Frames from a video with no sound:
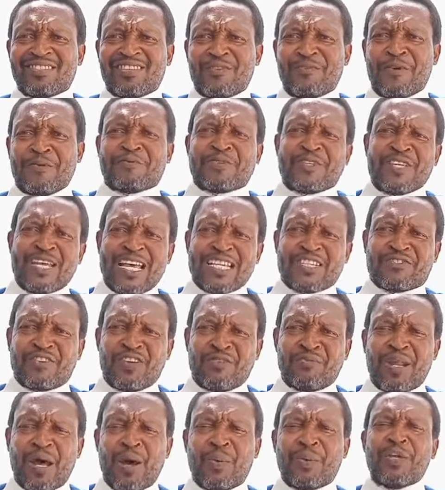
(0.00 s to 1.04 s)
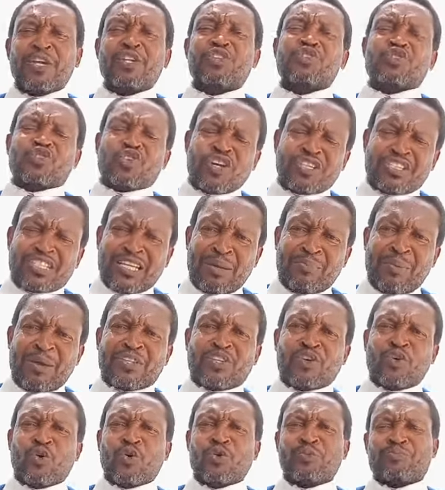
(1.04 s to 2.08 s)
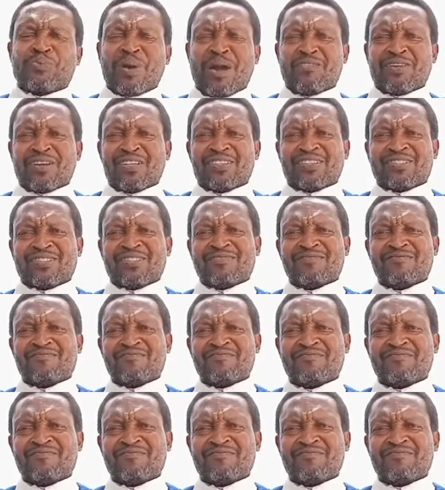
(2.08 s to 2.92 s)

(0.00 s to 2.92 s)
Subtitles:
50 years from now, you trust them at your own perils.